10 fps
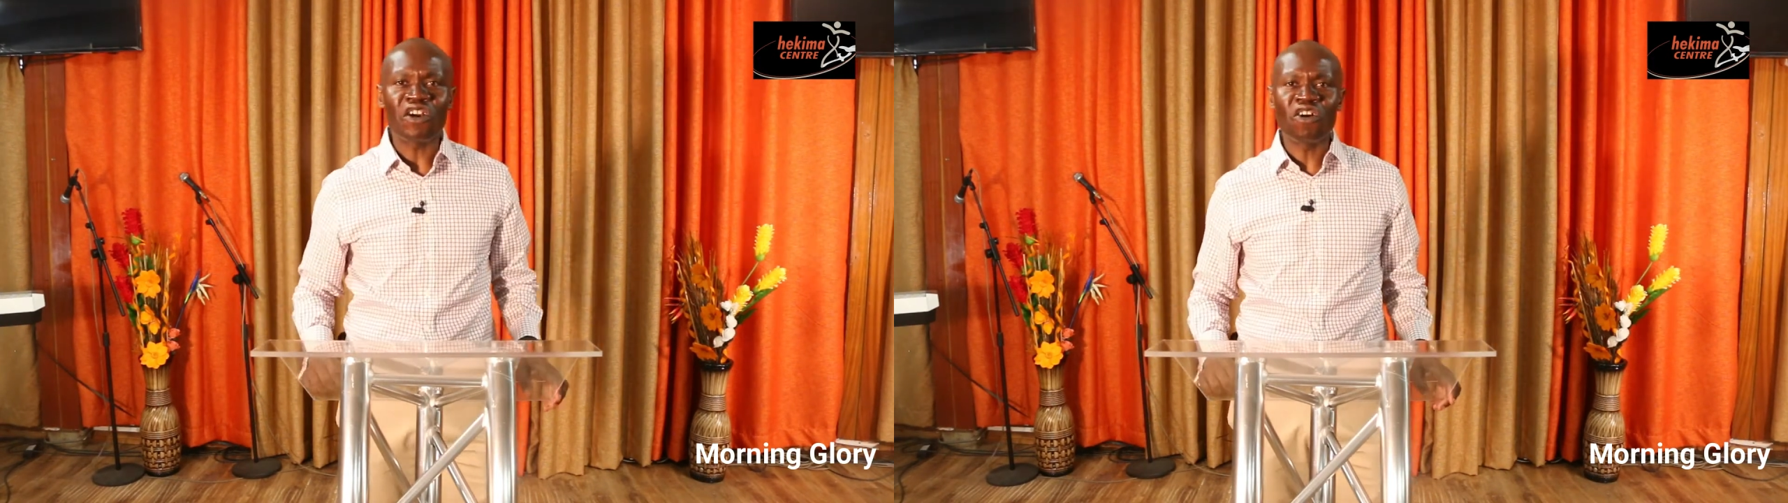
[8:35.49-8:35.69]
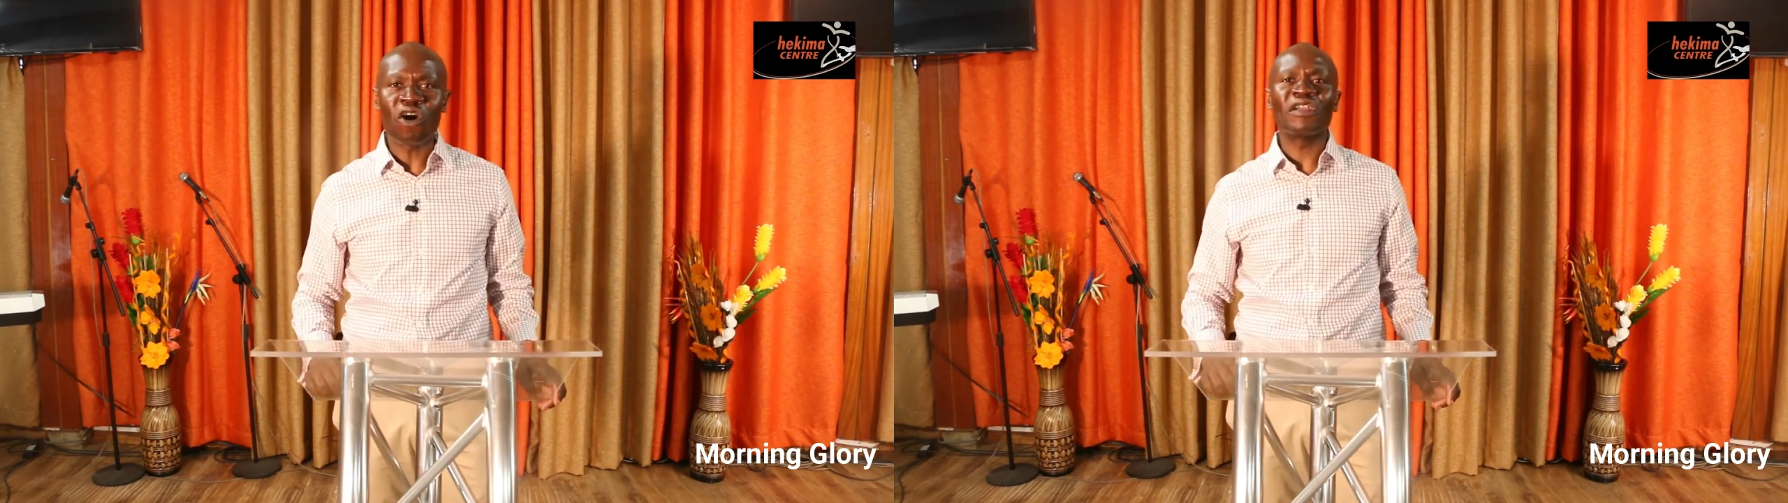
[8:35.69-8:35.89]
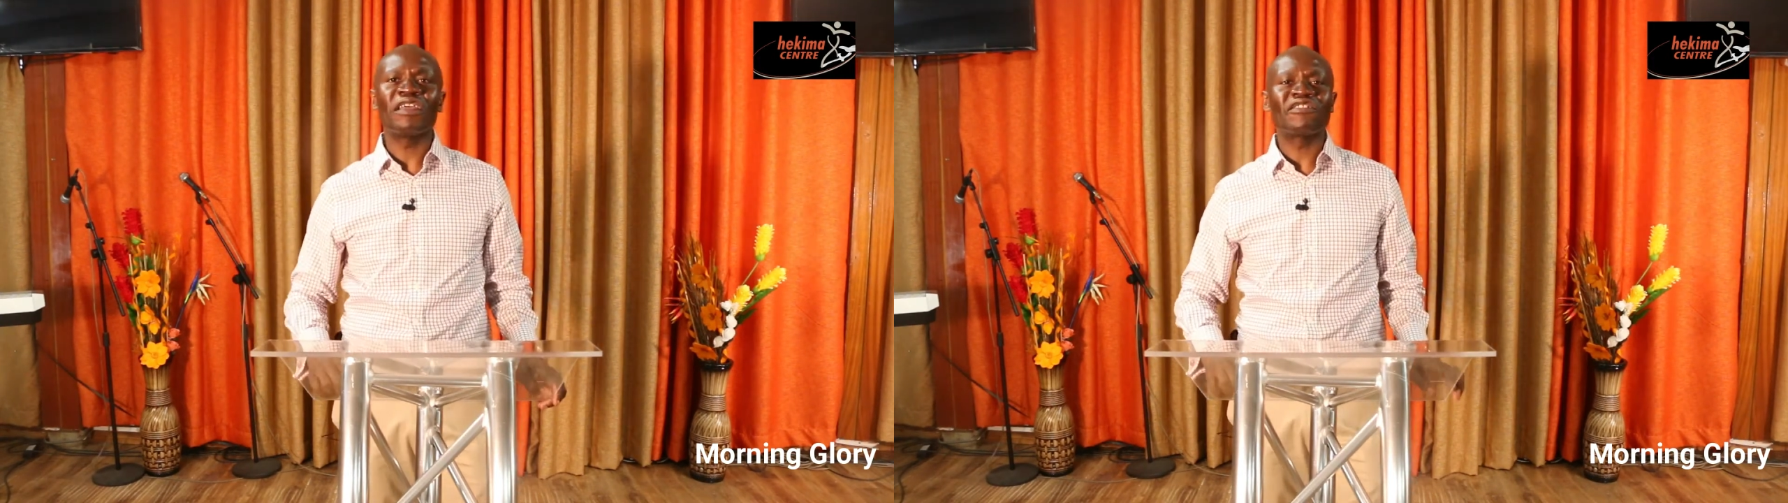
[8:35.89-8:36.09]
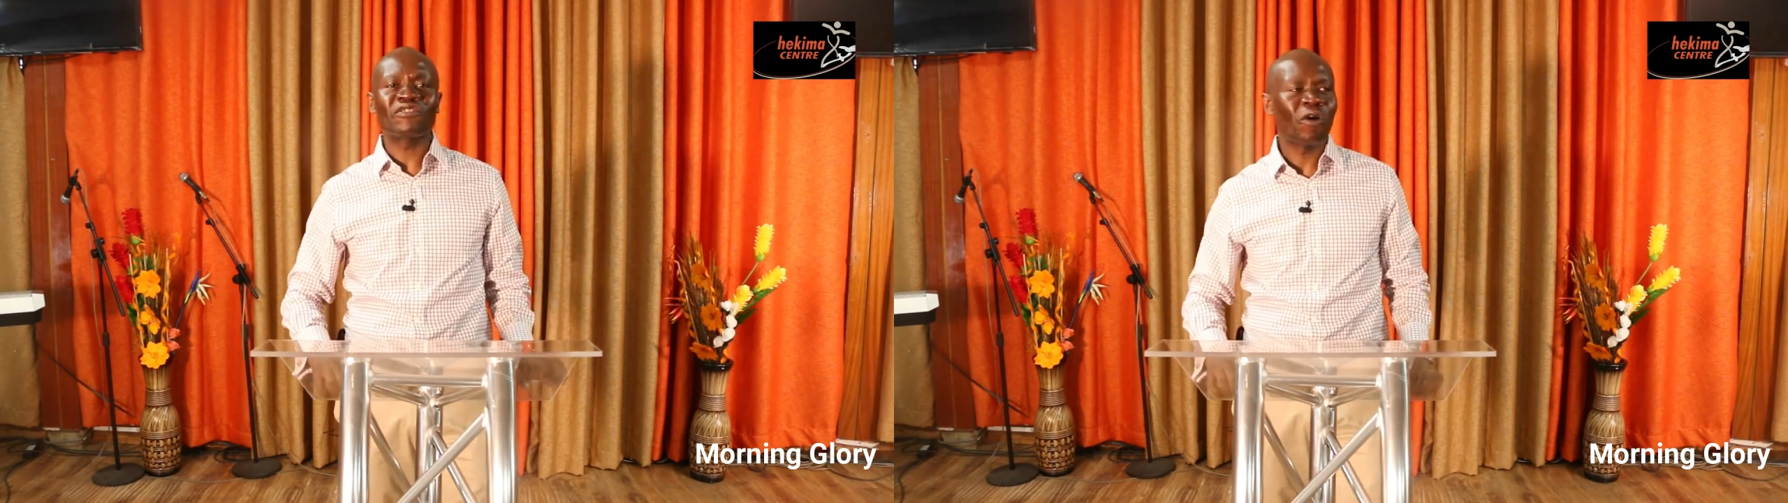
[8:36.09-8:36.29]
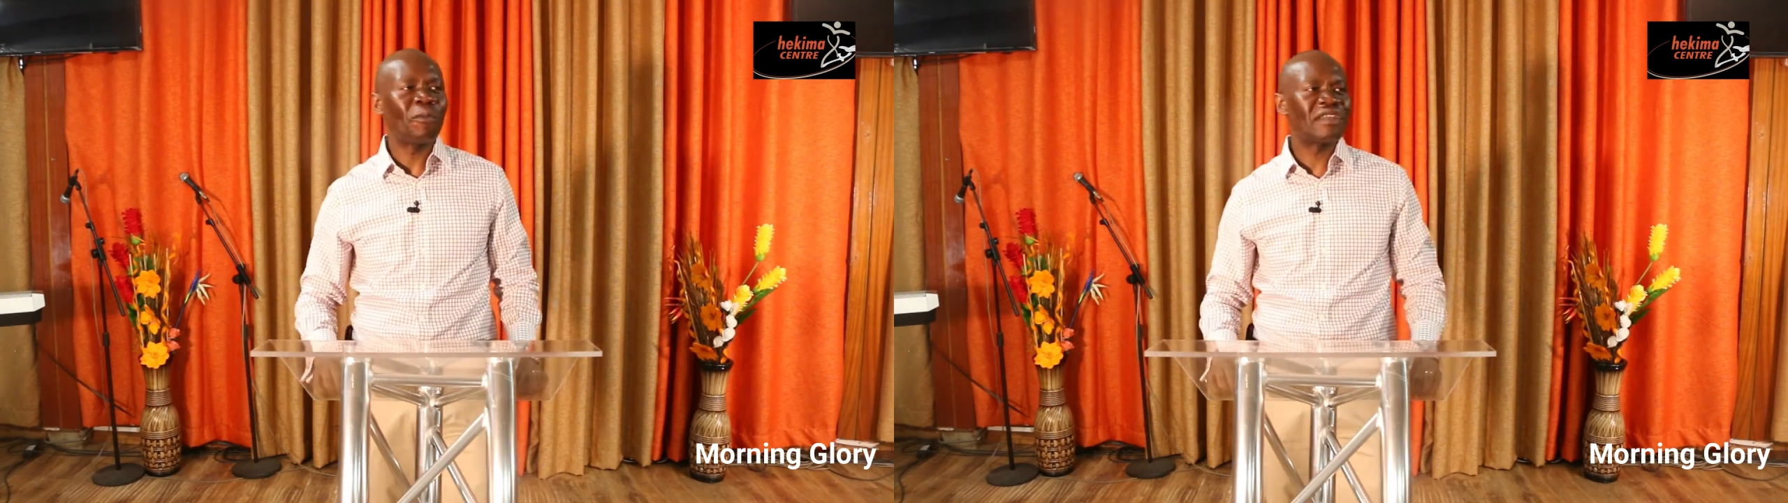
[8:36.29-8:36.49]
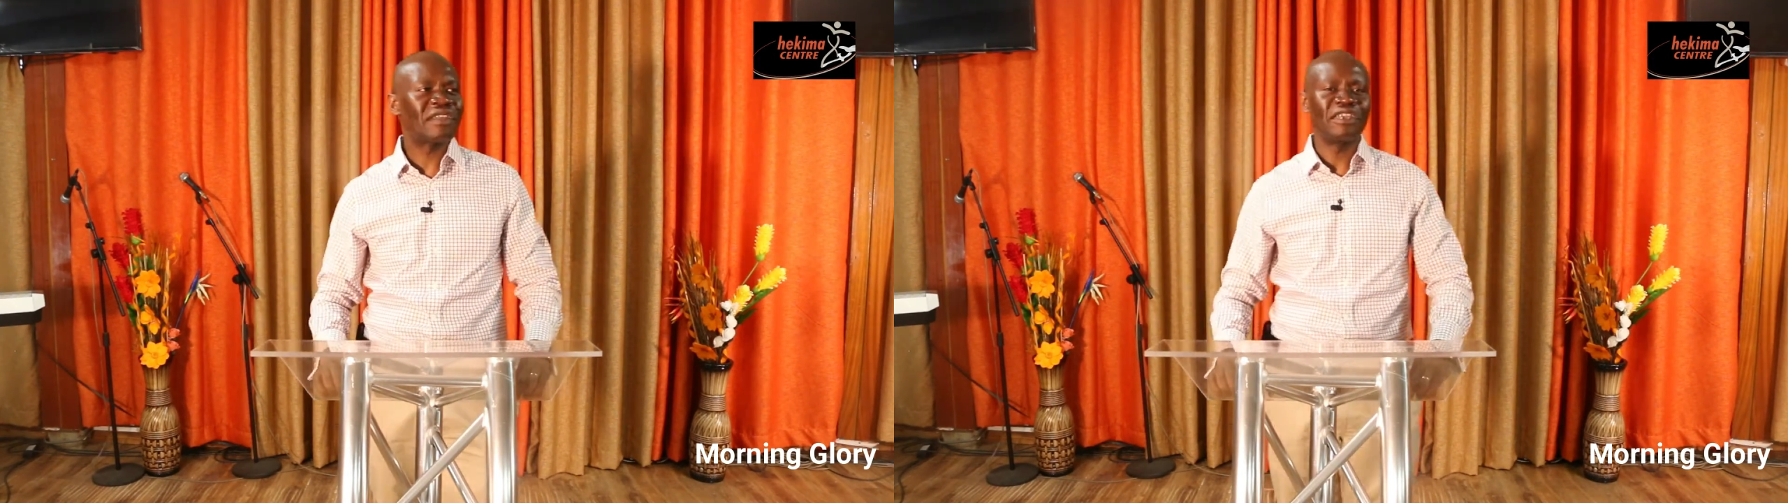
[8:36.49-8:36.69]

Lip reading: God is committed